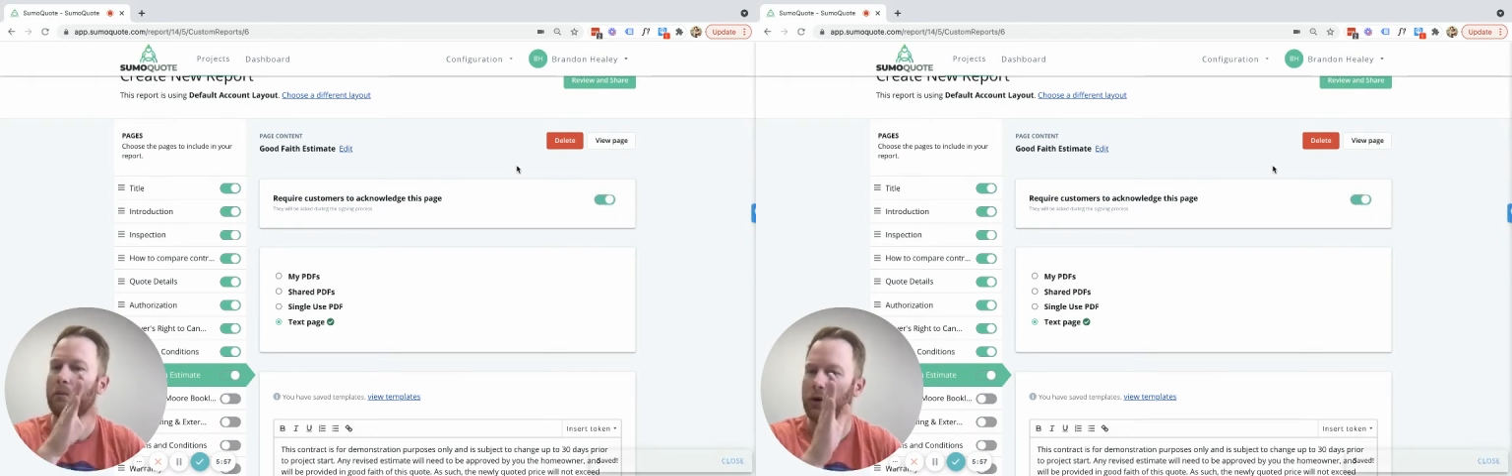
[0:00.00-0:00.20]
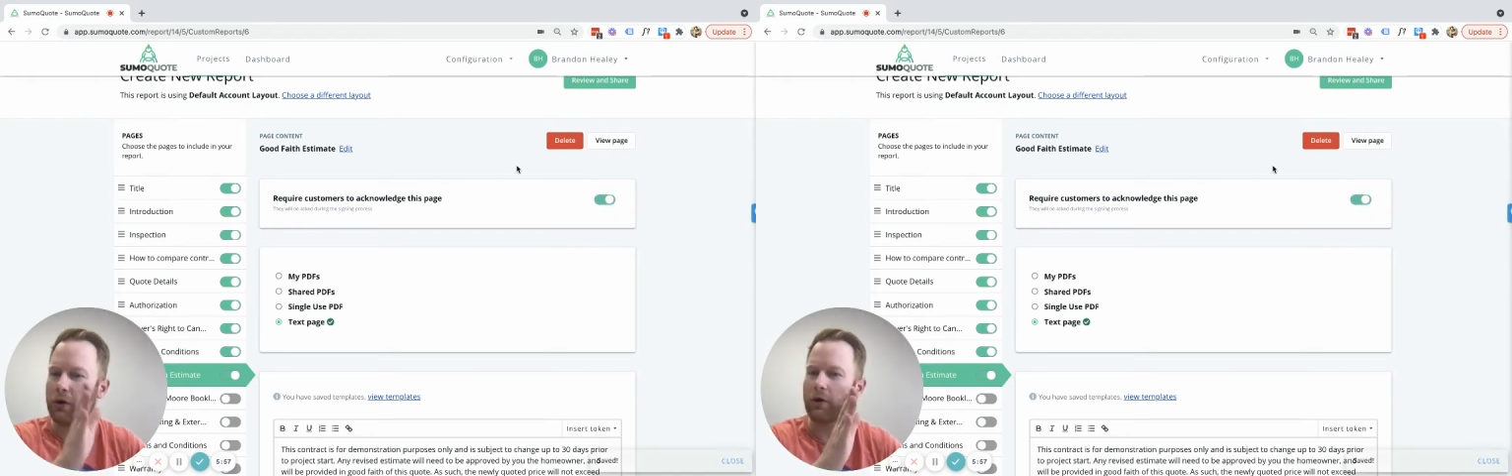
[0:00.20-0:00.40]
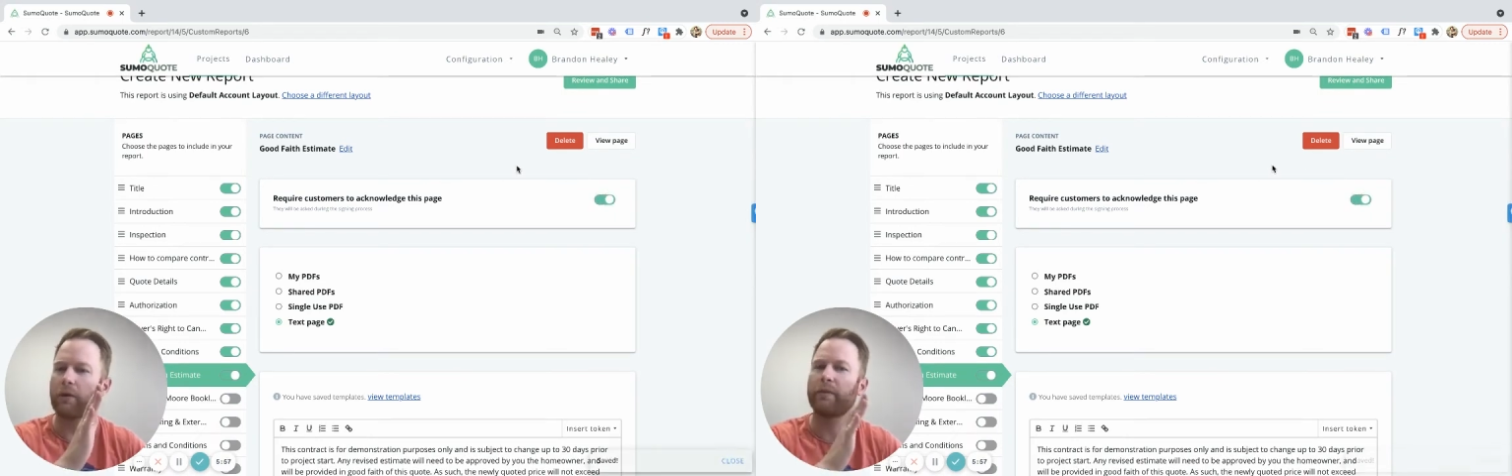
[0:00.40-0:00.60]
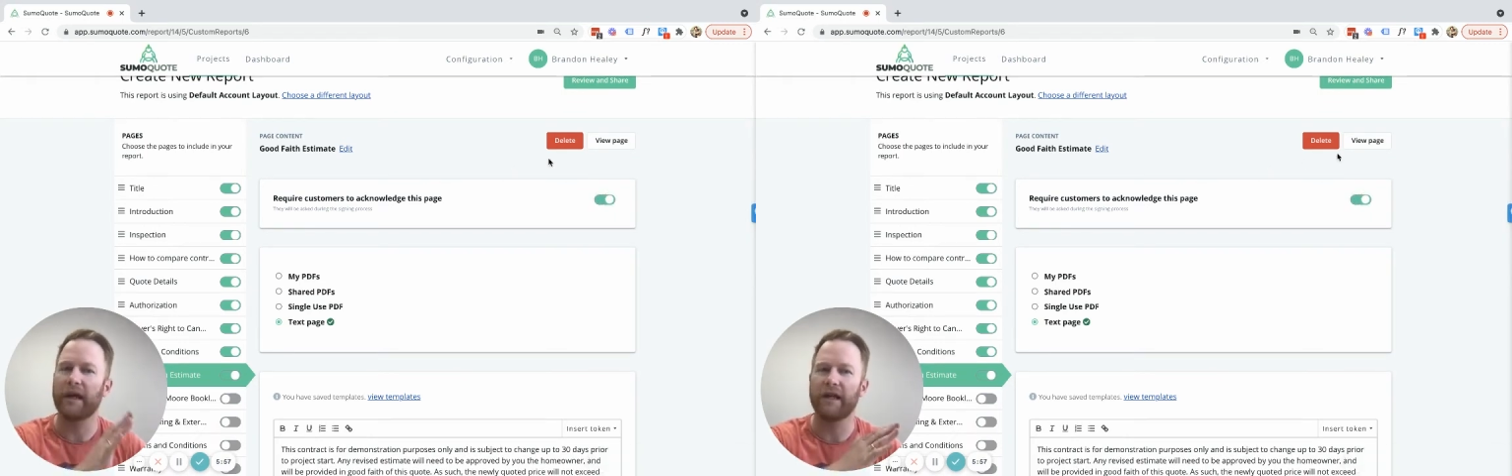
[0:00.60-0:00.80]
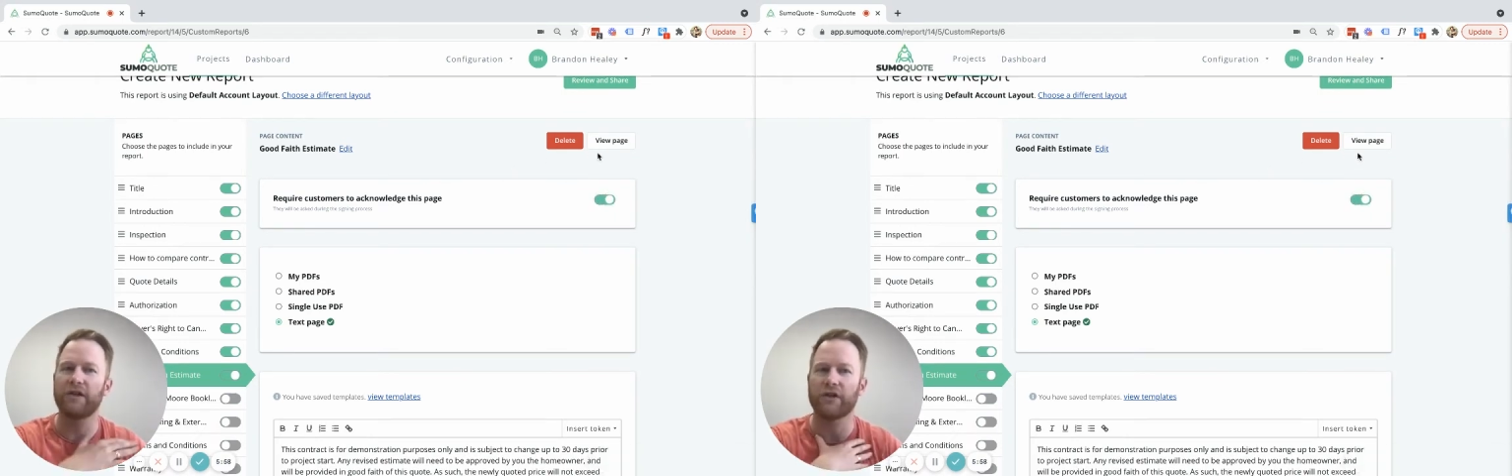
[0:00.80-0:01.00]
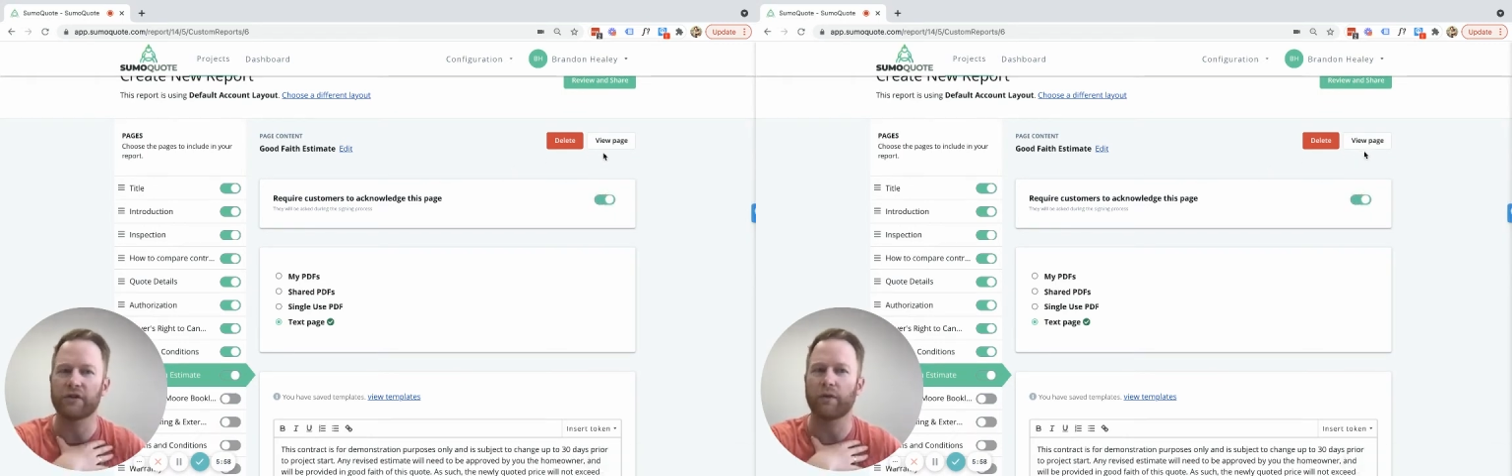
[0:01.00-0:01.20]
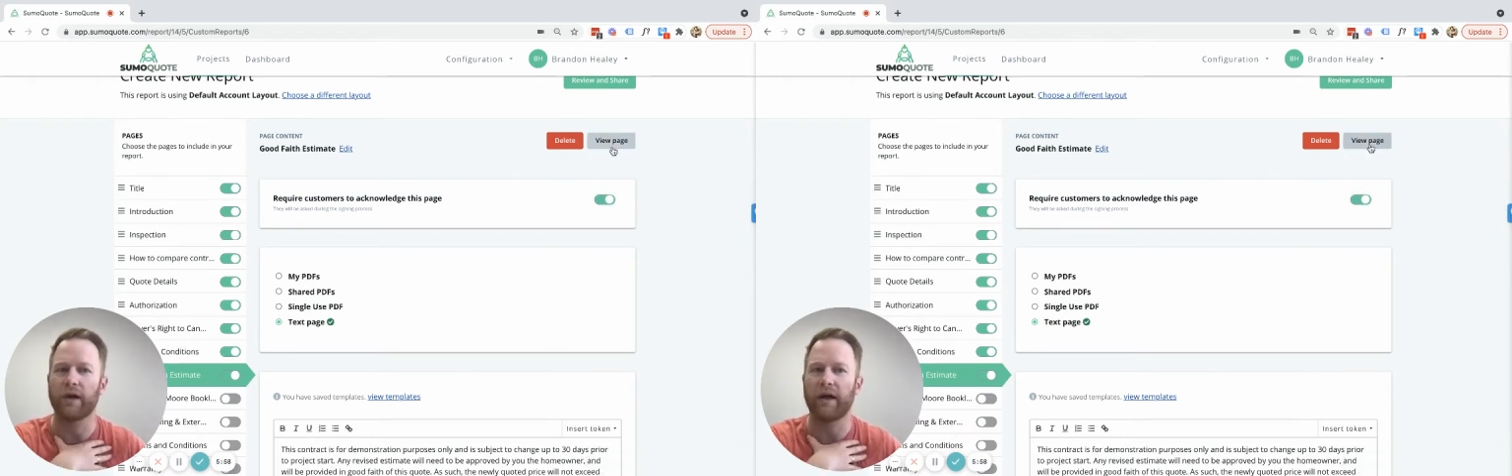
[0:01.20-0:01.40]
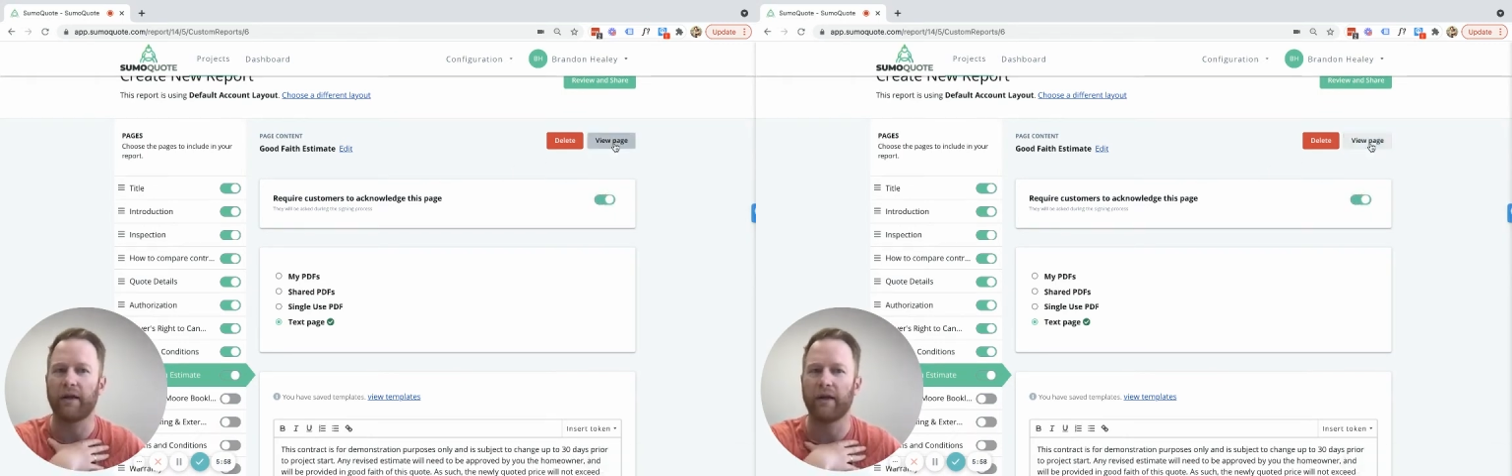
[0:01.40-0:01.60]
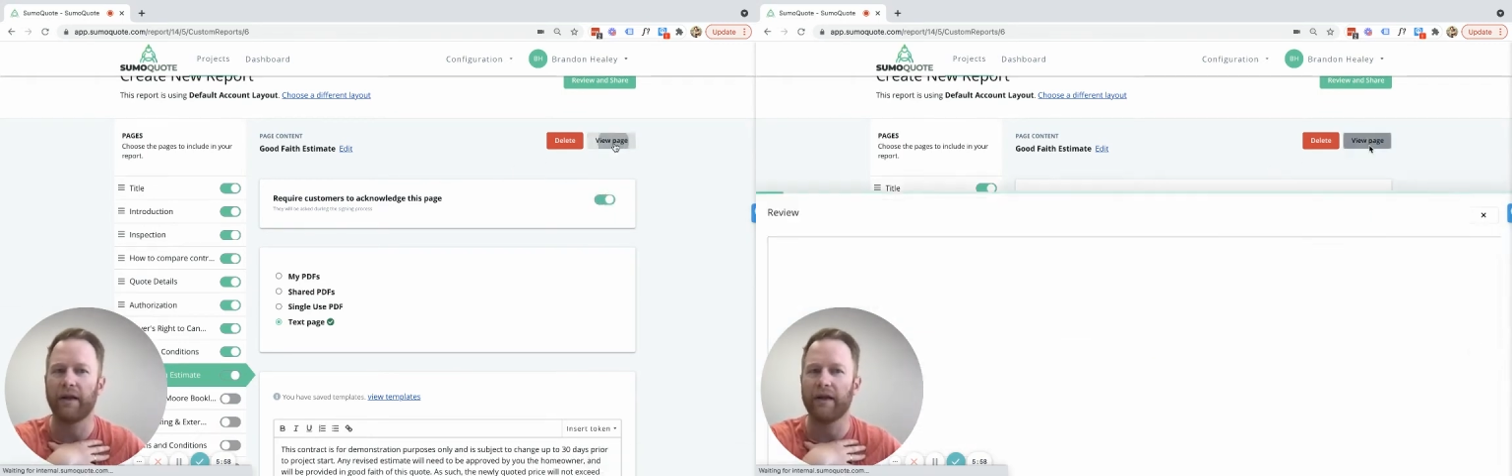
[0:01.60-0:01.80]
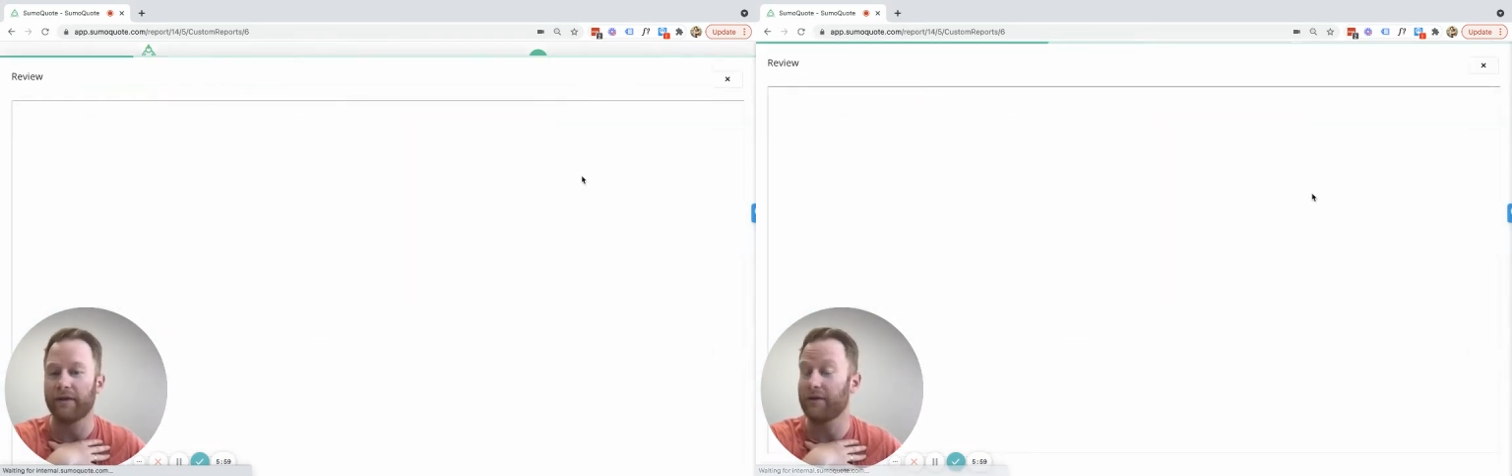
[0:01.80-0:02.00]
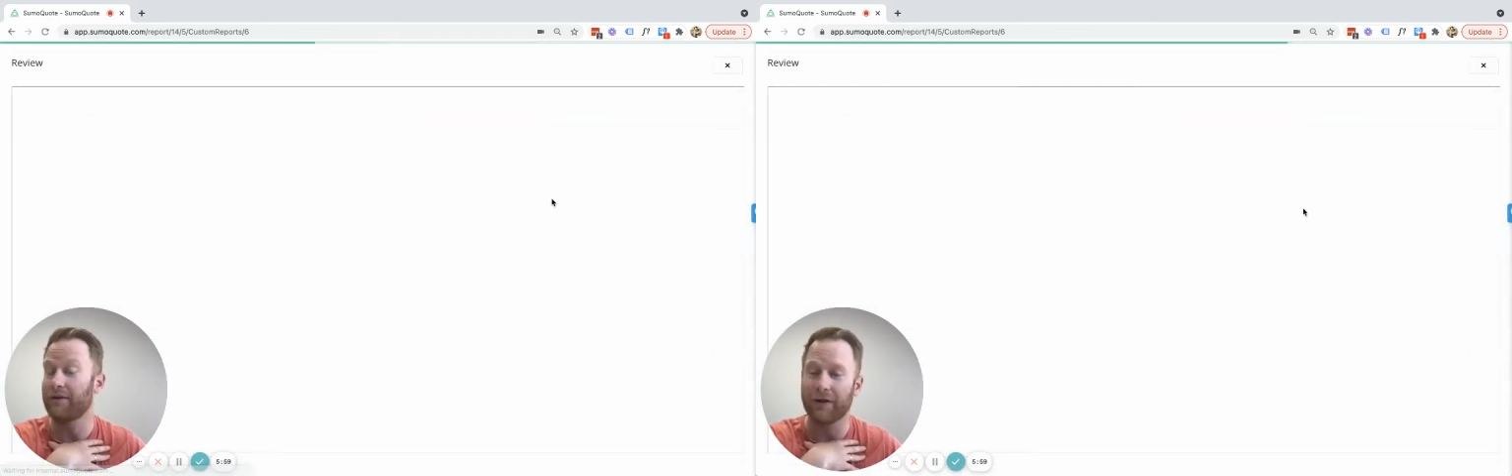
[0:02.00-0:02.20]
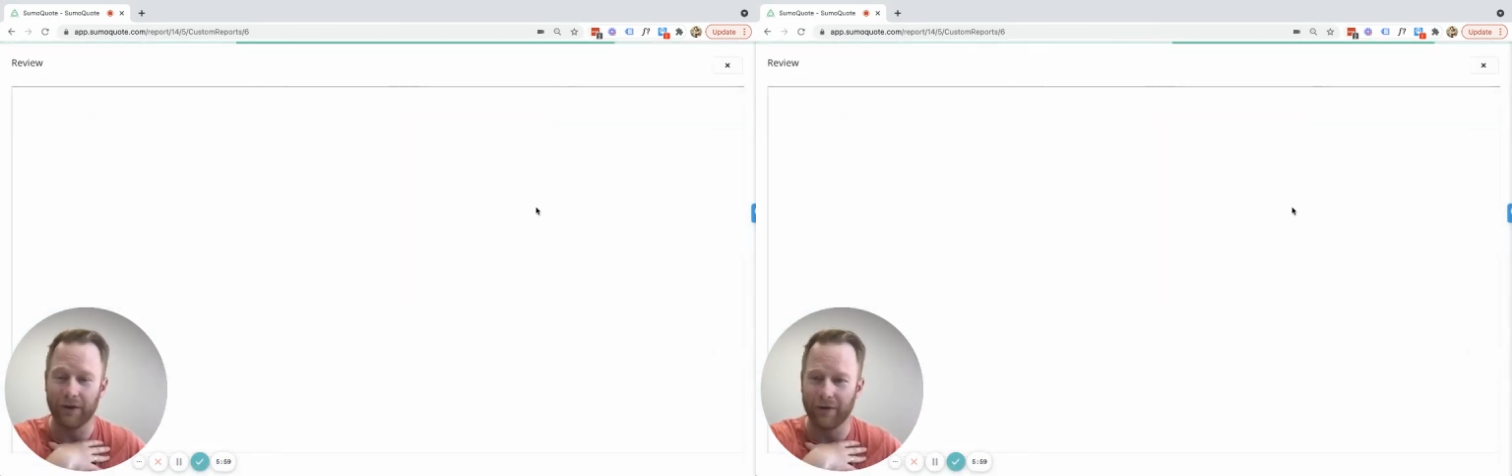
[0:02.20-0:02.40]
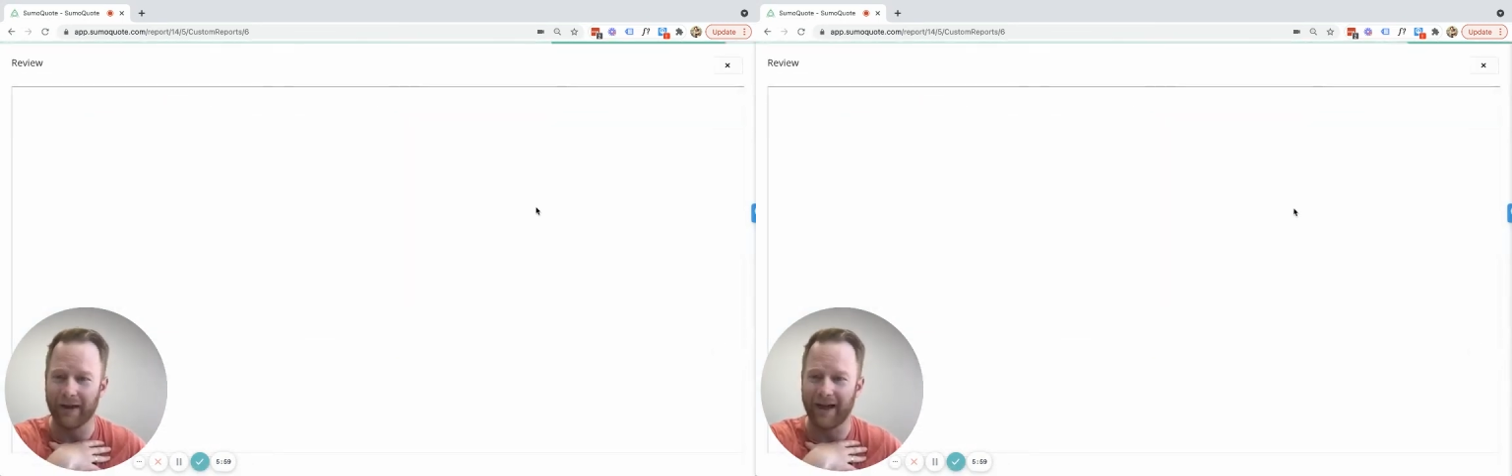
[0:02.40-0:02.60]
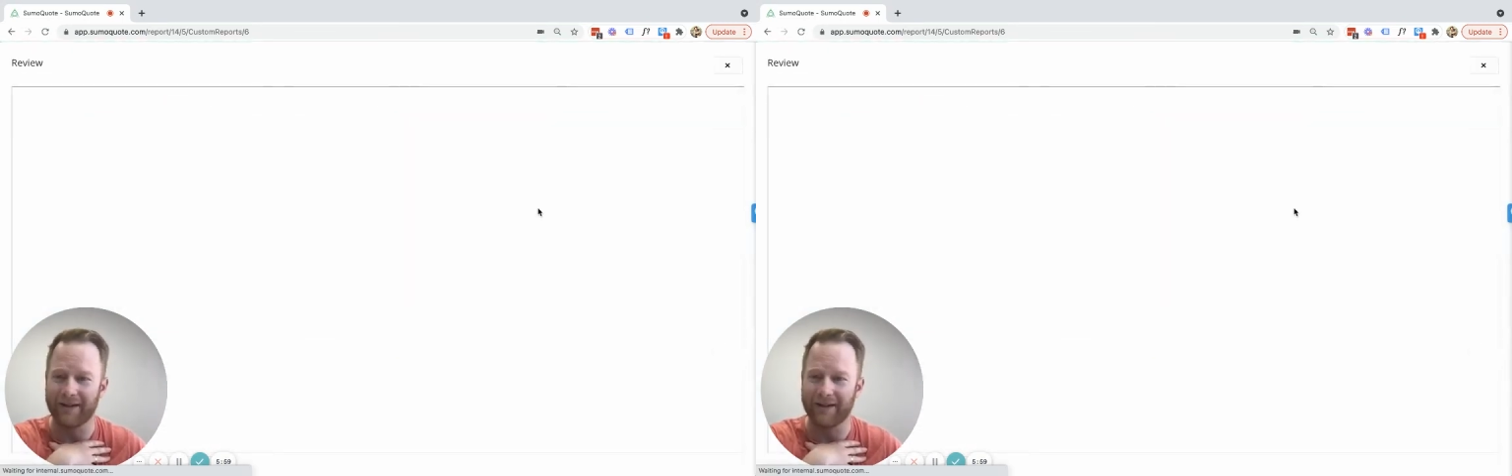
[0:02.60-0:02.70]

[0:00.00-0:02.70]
per page as well, you can do that